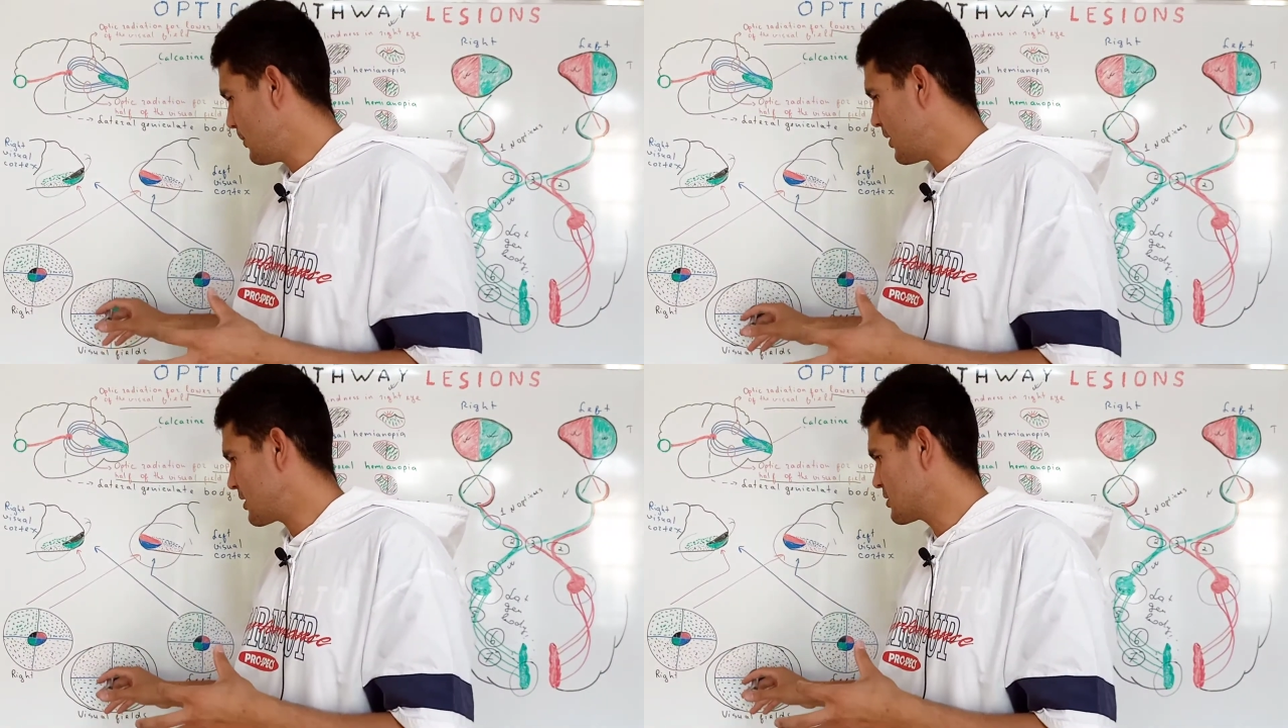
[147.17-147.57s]

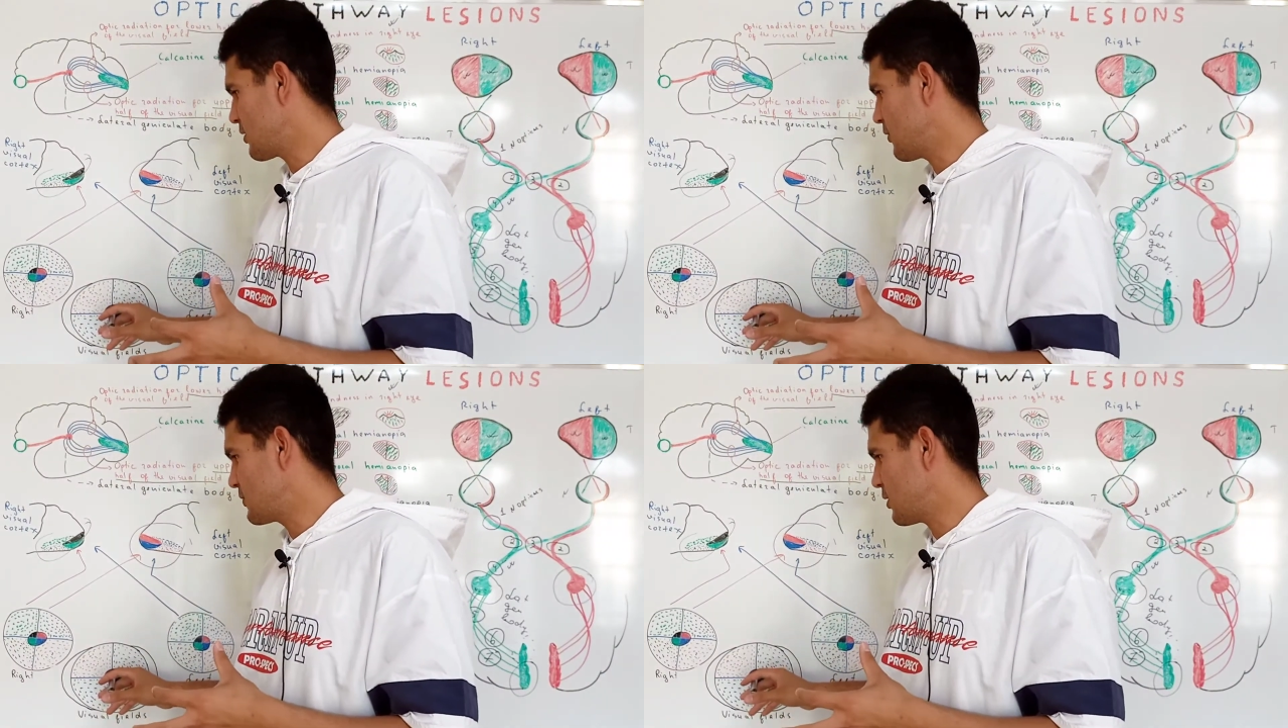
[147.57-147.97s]
parts
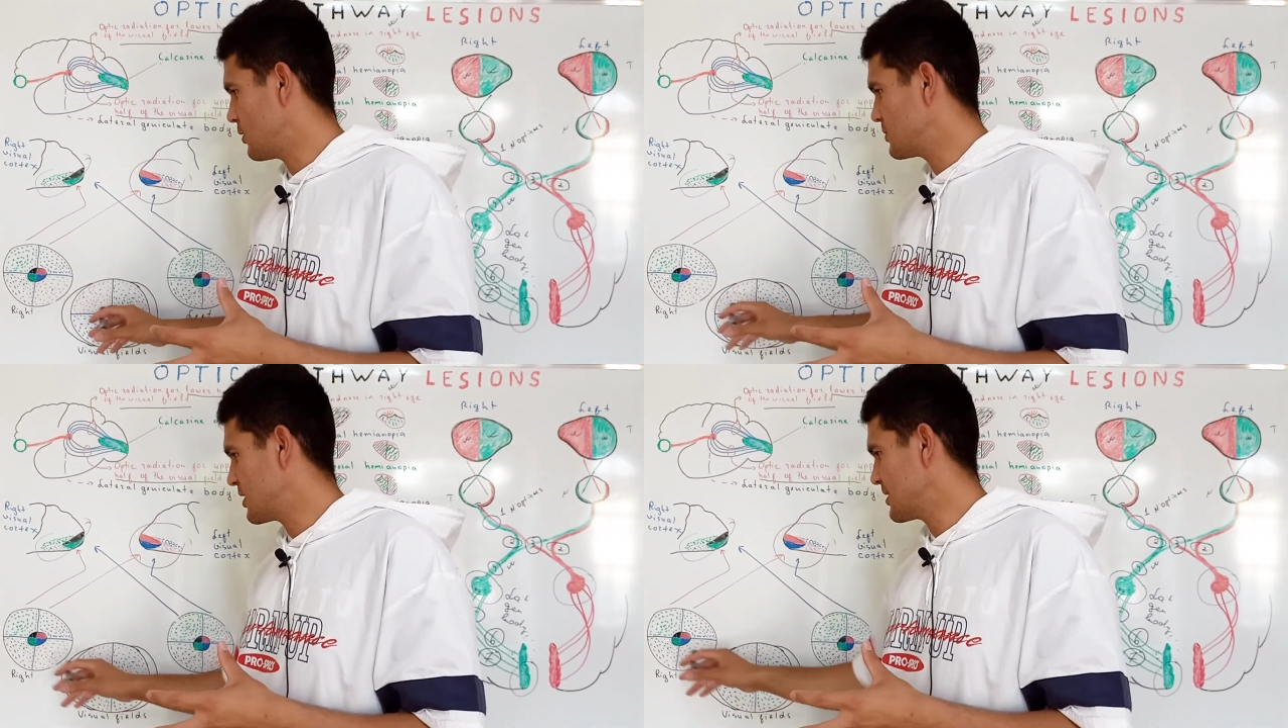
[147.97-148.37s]
of the
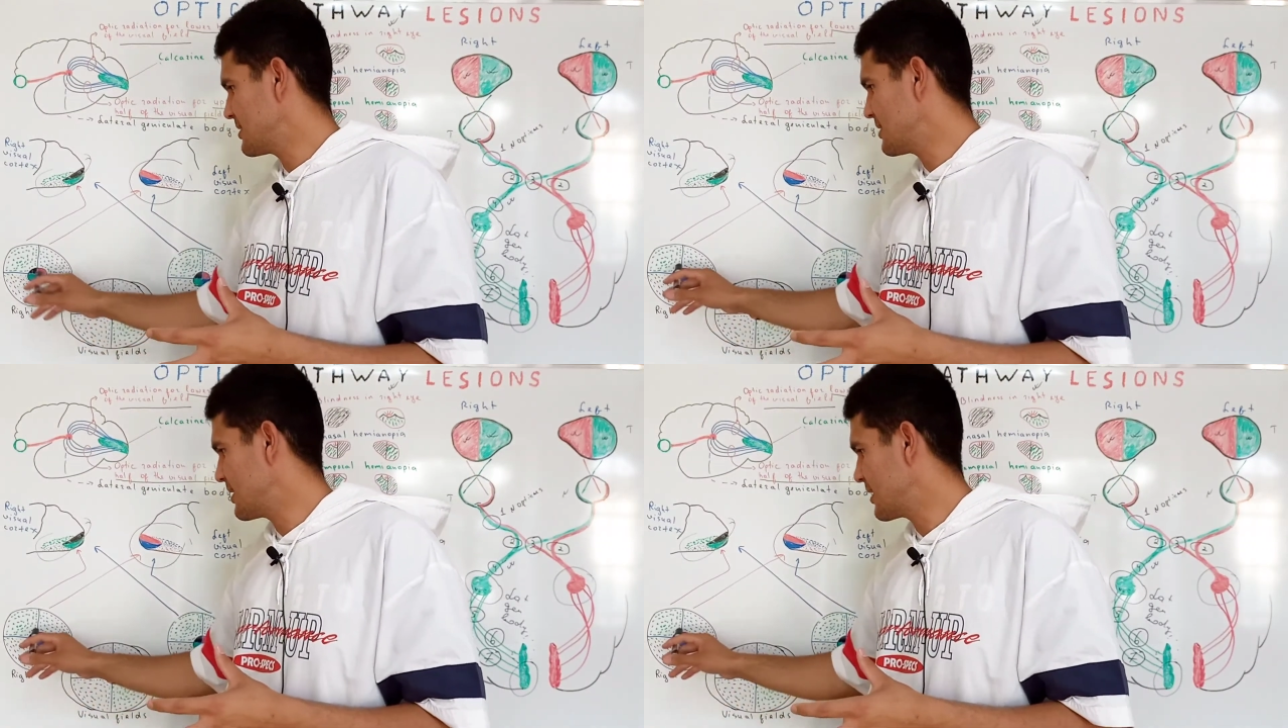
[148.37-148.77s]

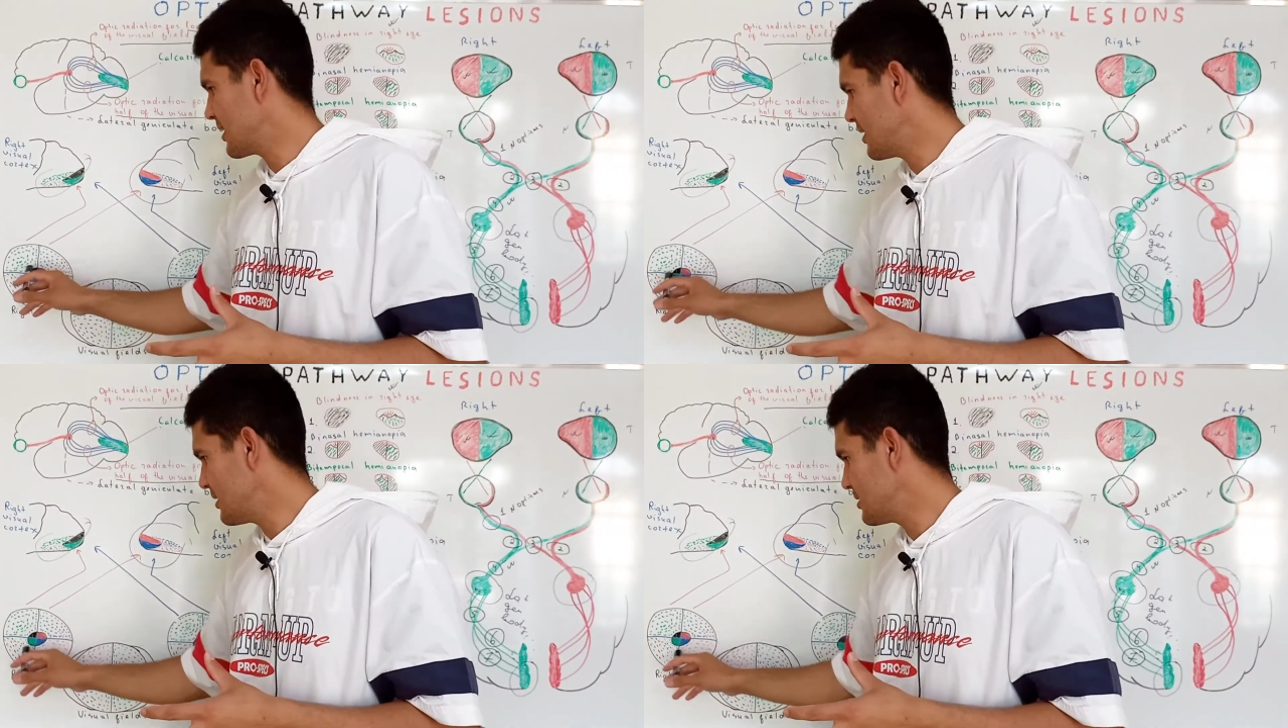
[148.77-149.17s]
objects
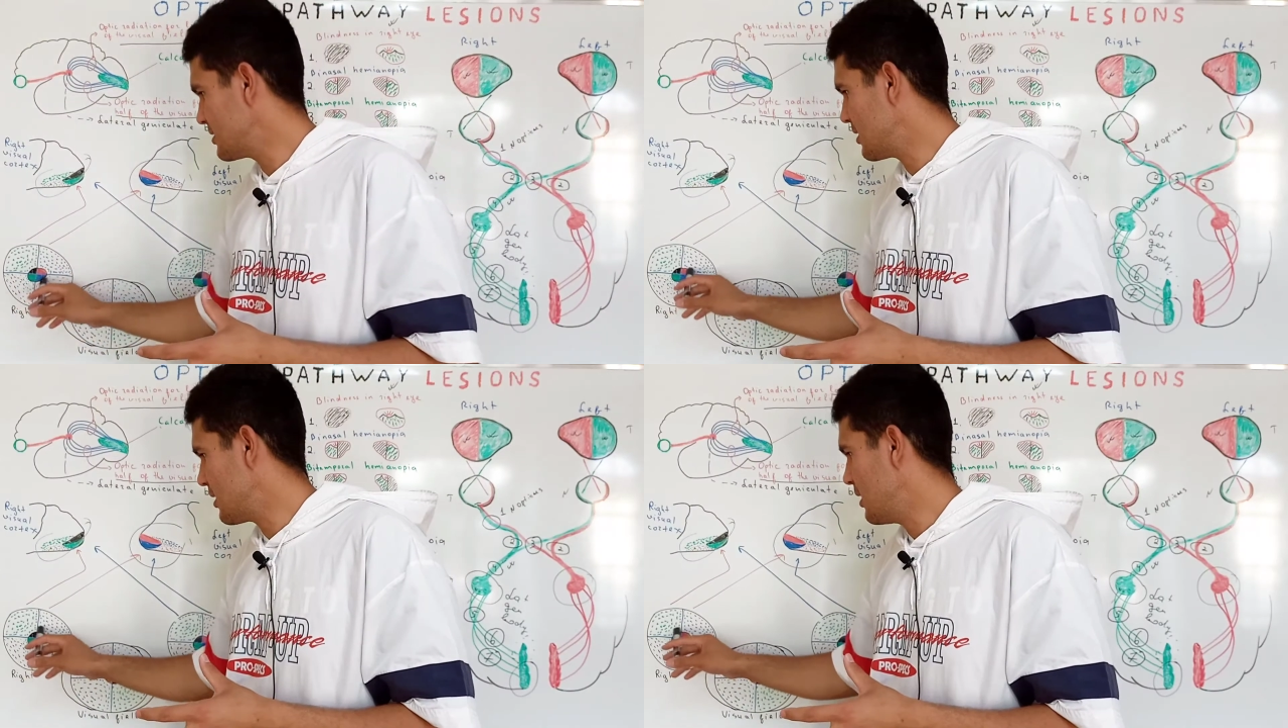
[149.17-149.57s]
in
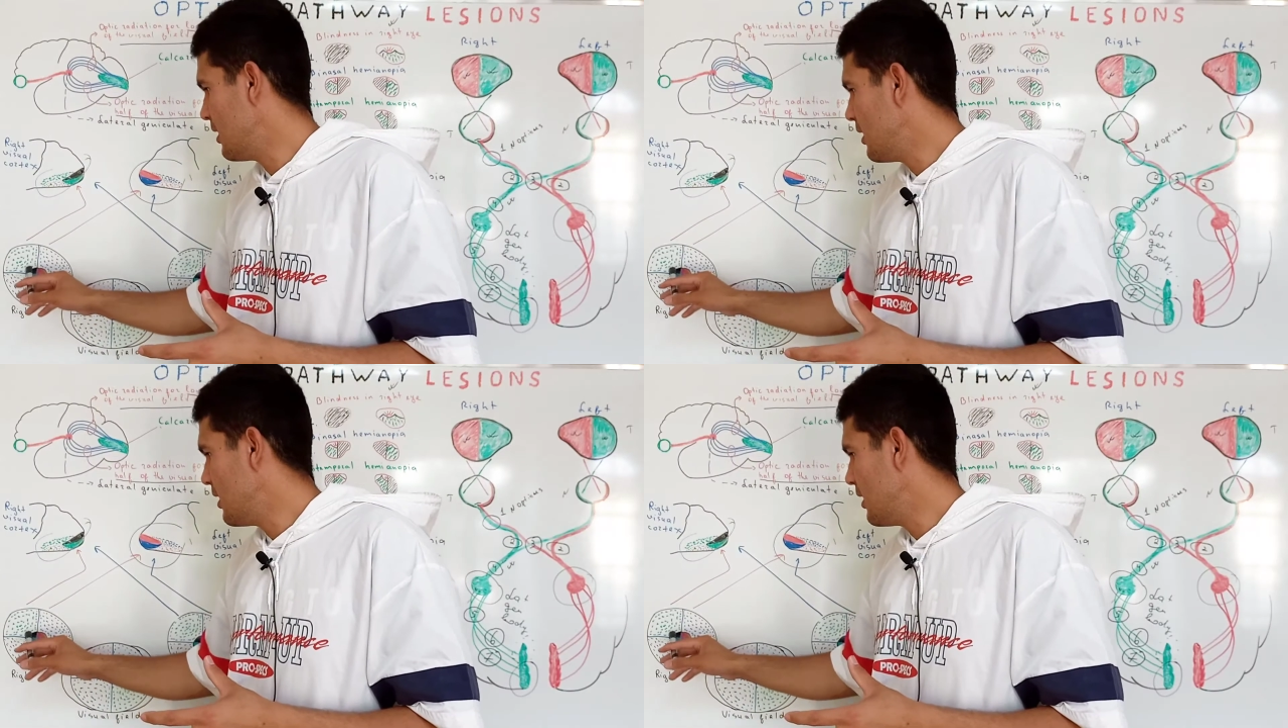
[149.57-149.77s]
the